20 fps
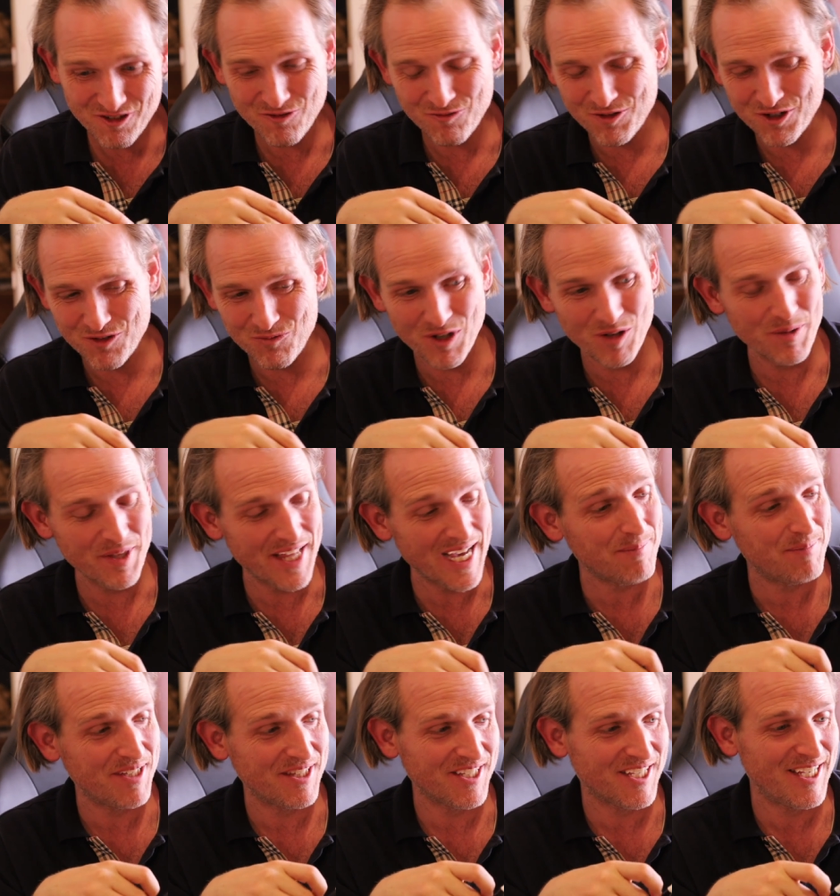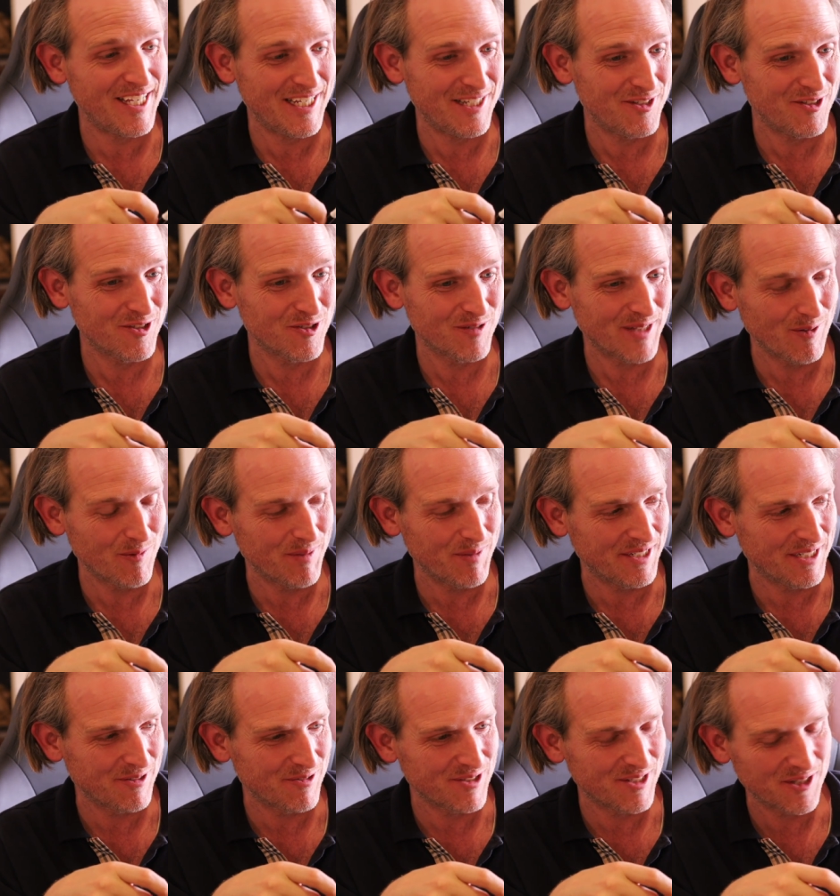what, what would that be the key to? That would be an
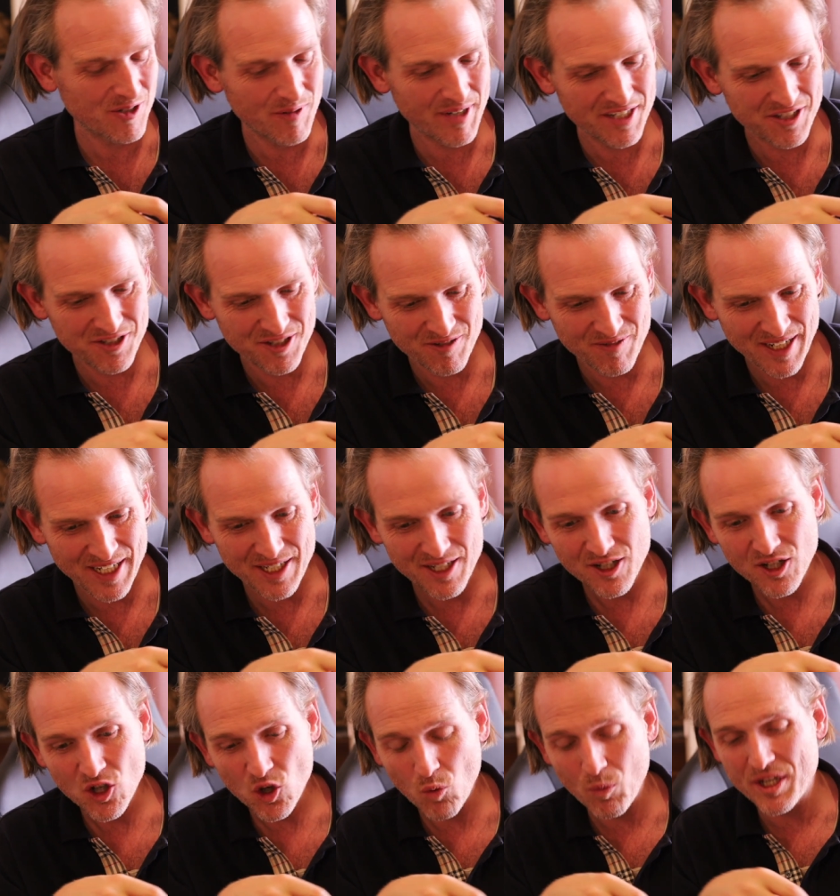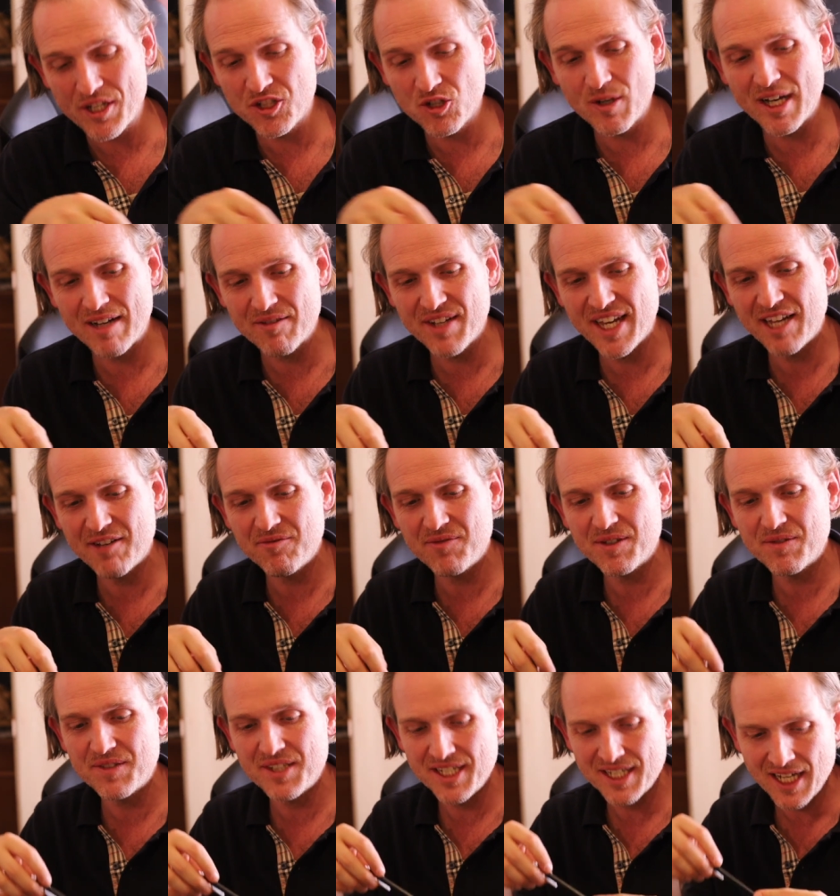interesting question, right? We do have gate
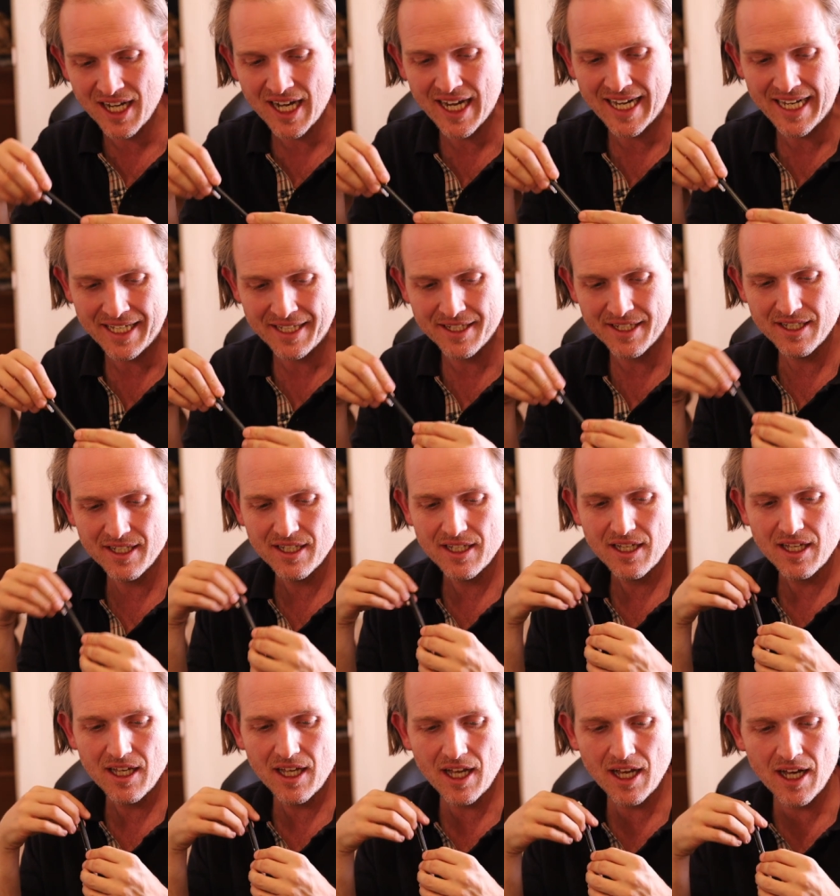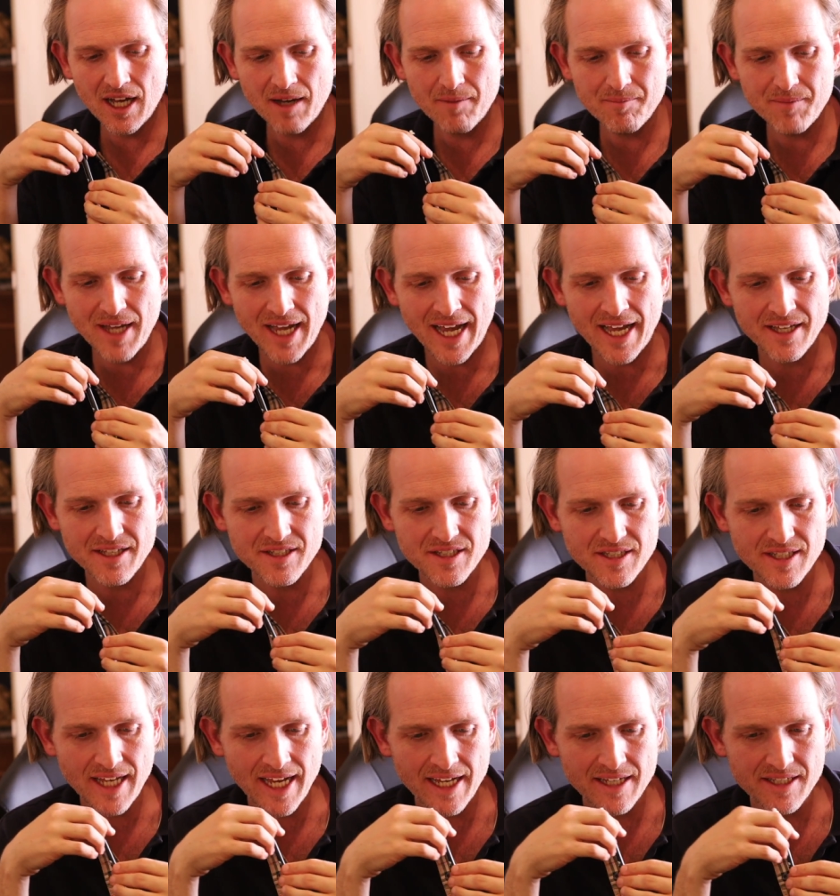59 um, as,
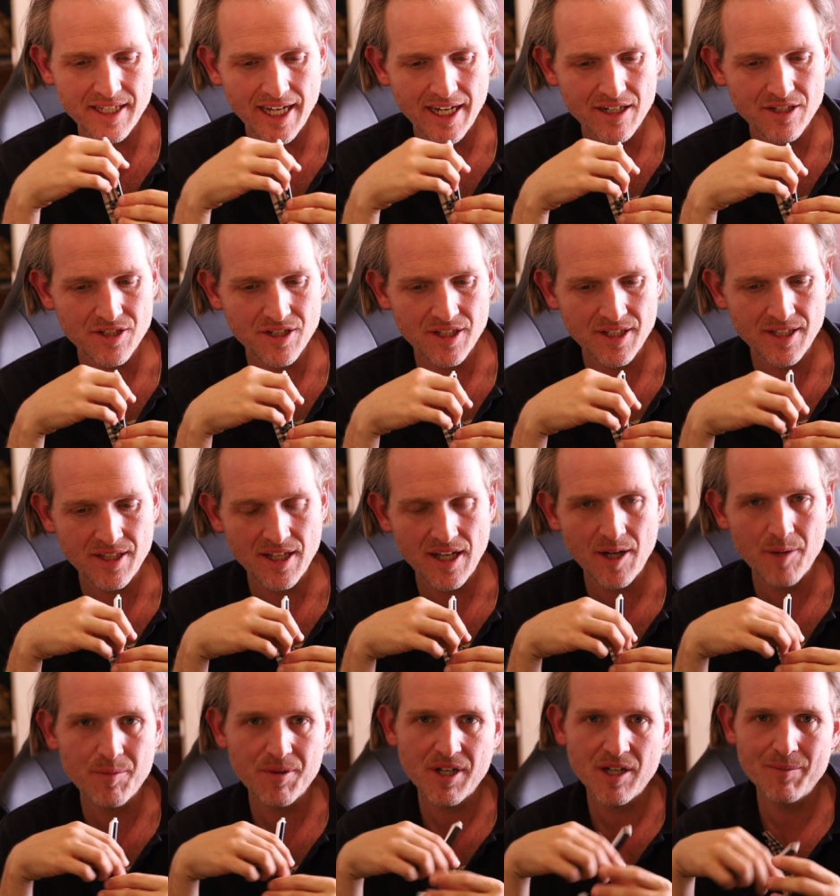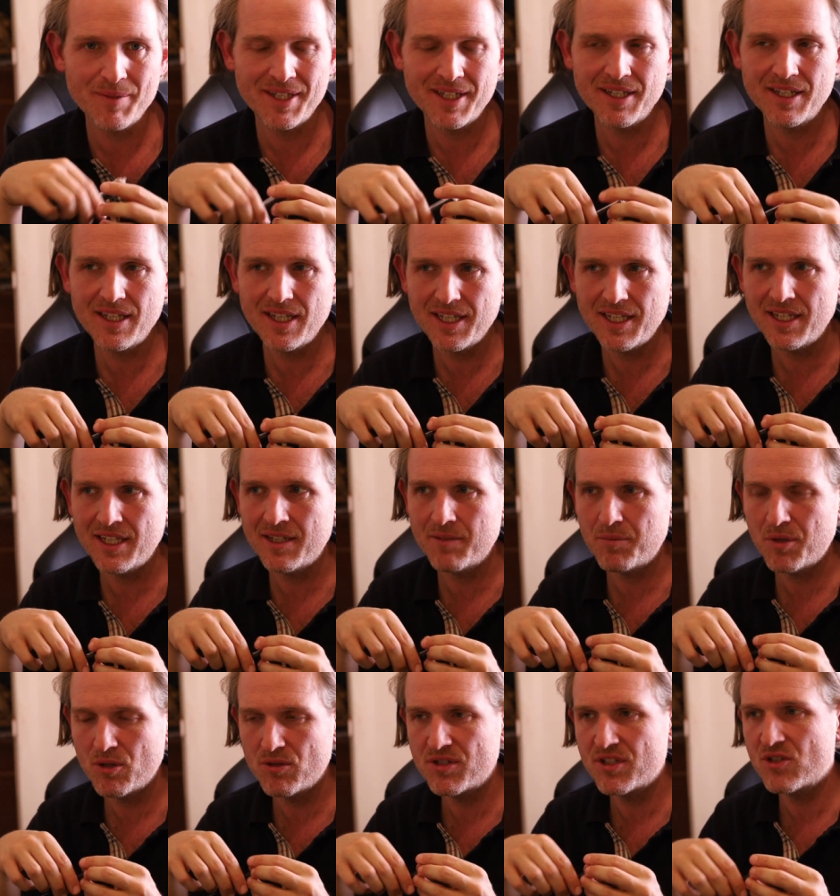as actually the upcoming key
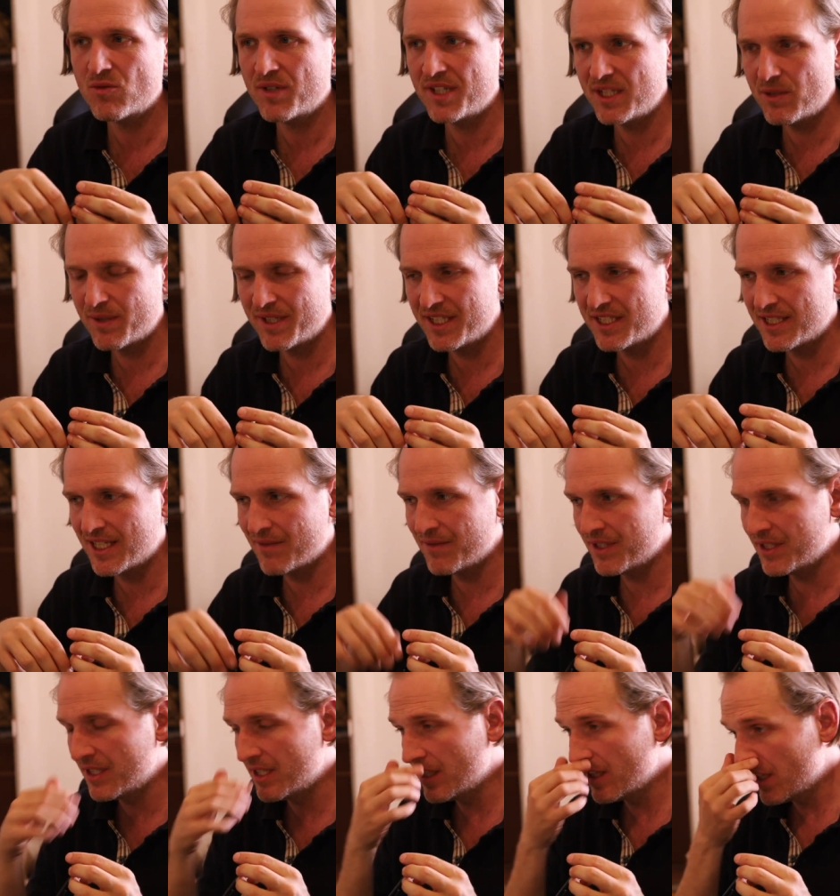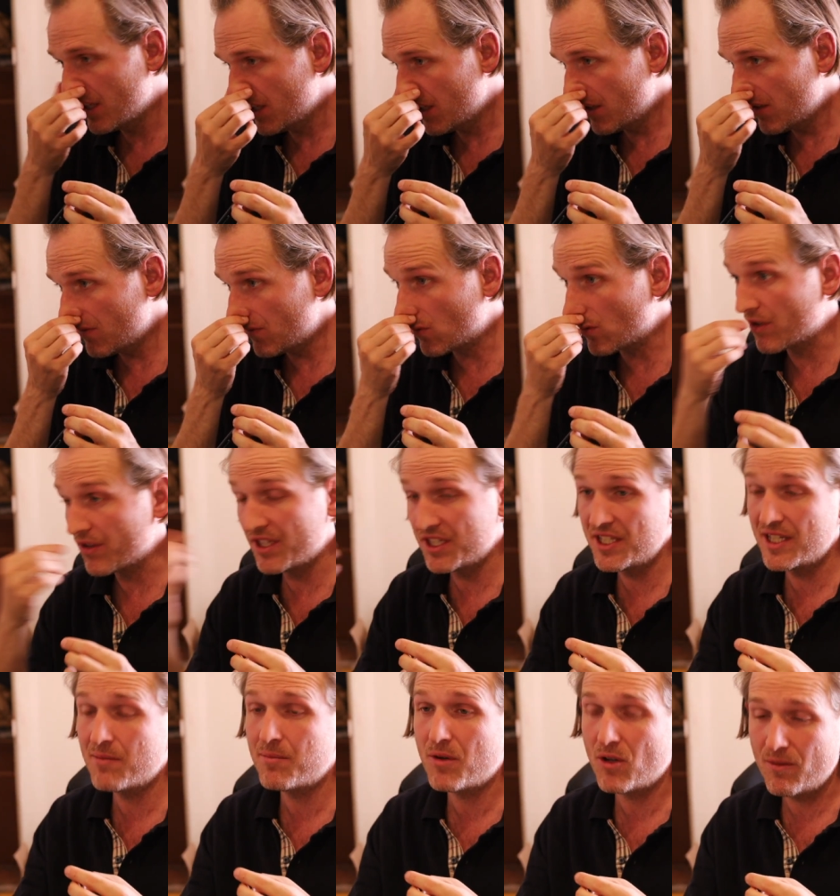post 2027 for the
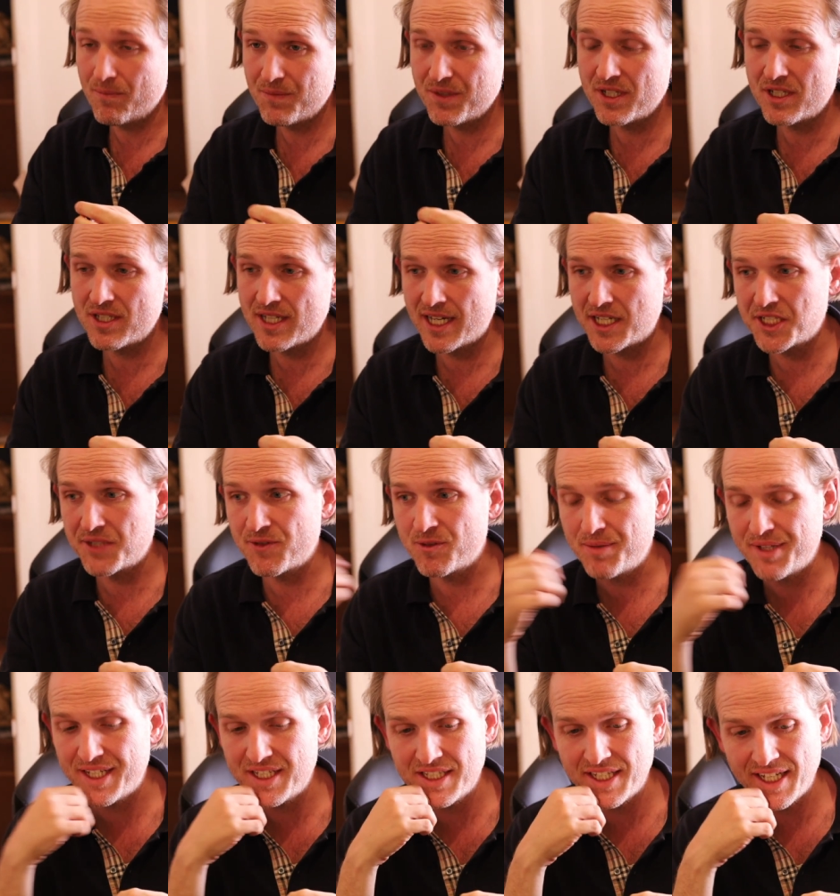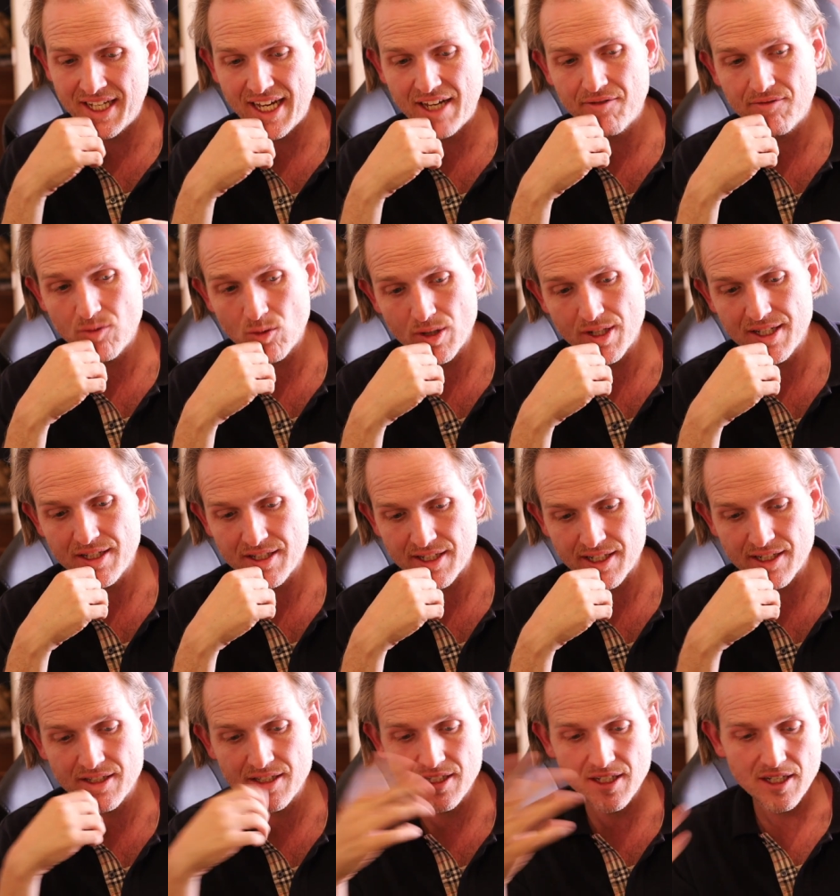temple. It's actually replacing gate
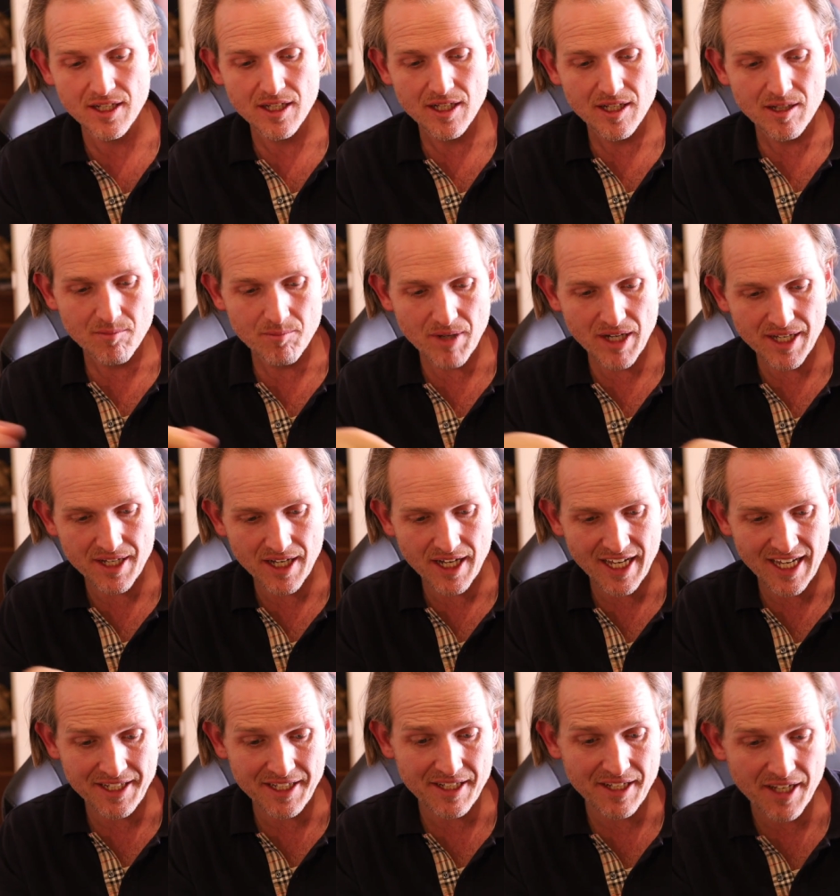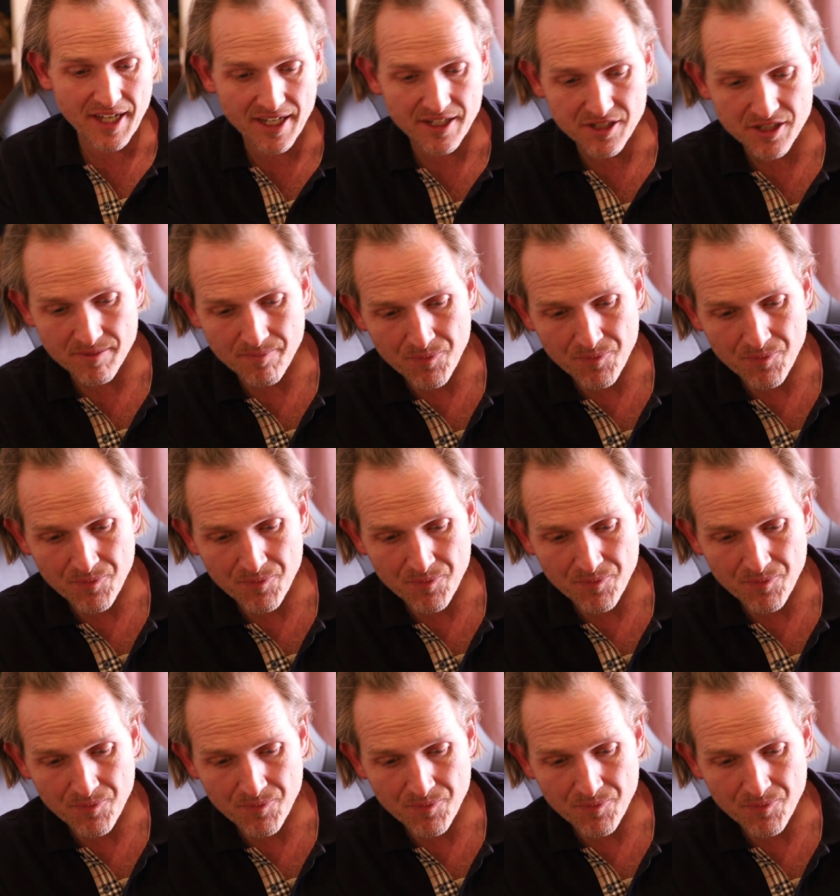46. But uh, in any case,